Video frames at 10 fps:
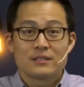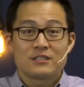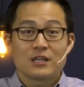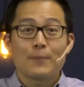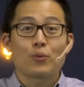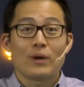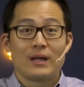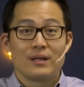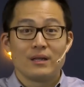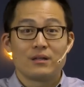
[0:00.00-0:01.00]

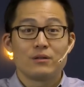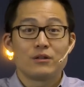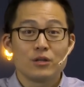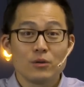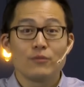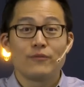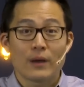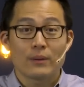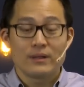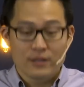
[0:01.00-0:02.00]
separated into two
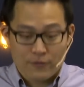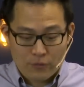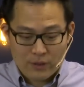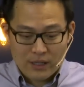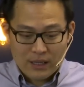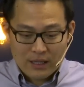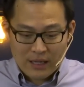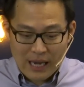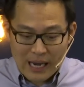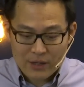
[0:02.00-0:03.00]
very different
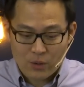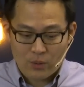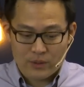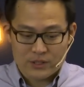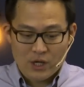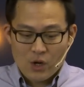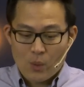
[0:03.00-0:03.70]
categories.